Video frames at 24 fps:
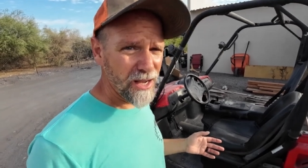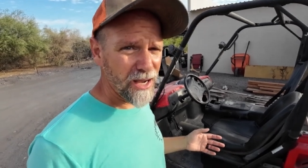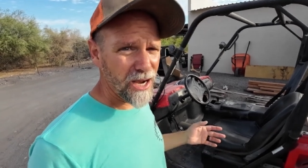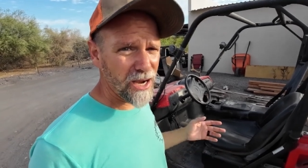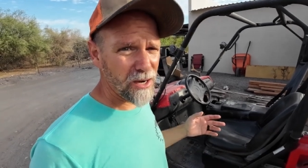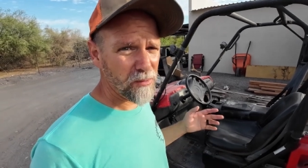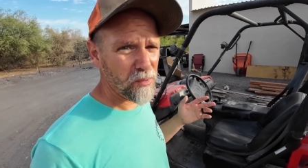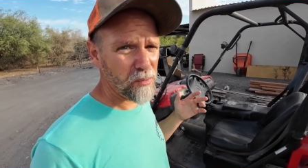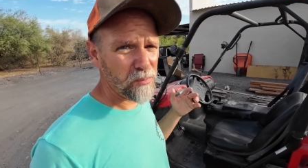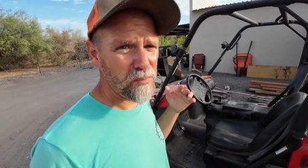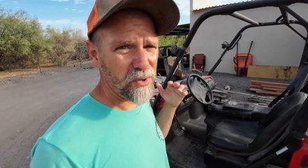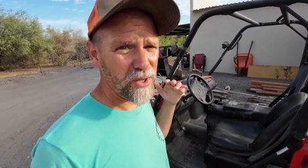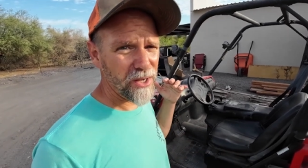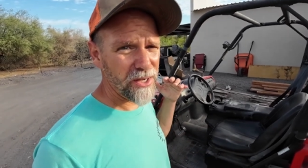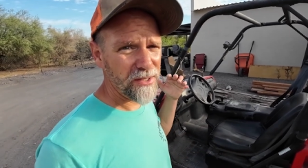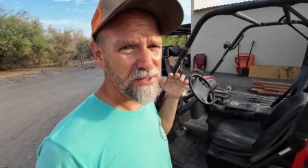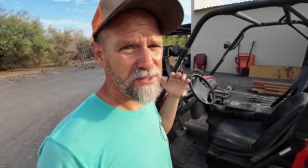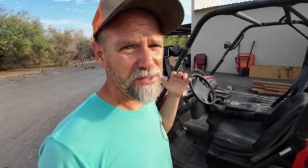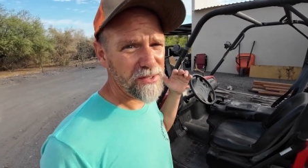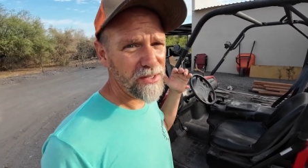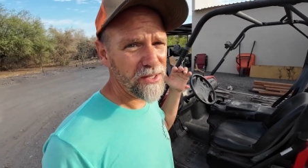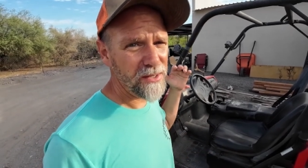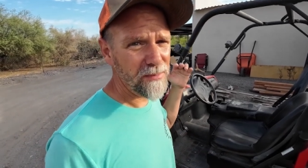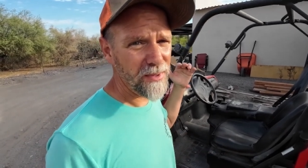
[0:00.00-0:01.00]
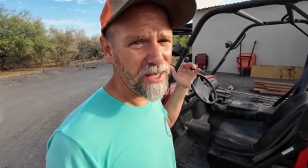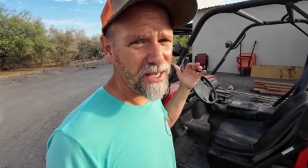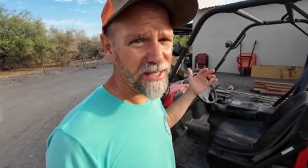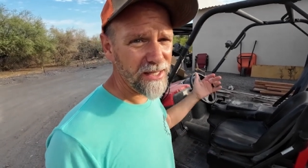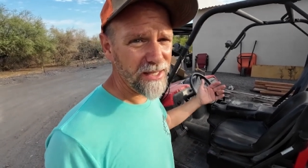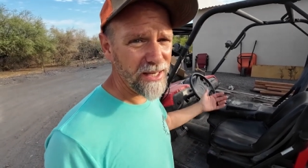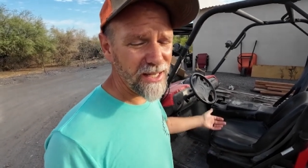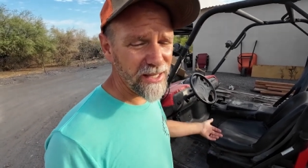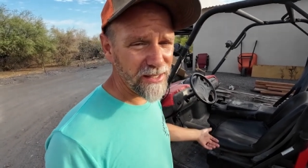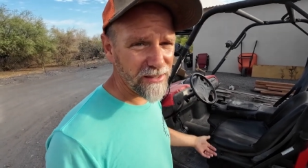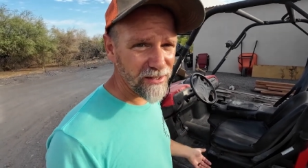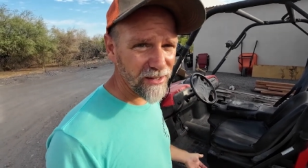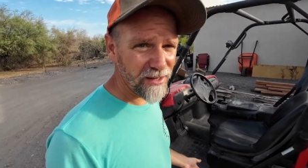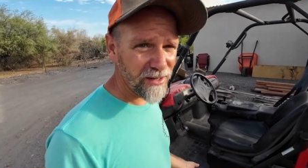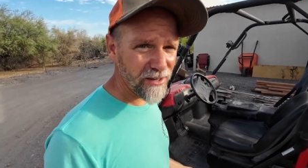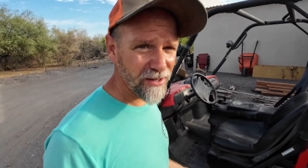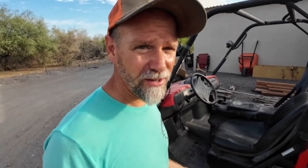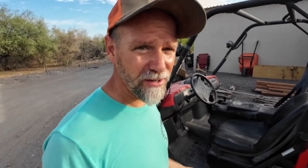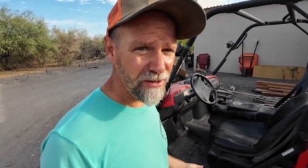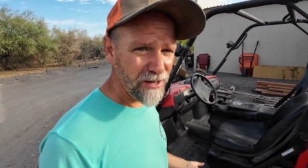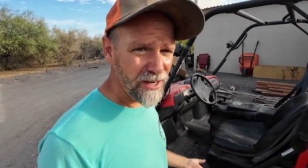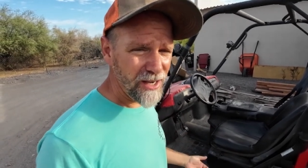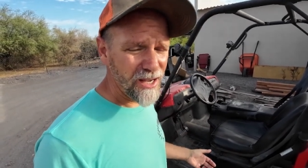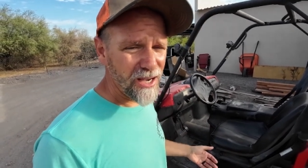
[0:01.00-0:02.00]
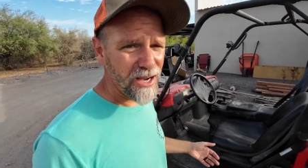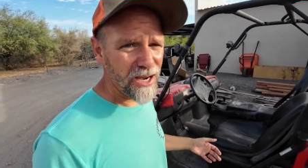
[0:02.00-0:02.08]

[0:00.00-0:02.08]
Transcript: I replaced the magneto.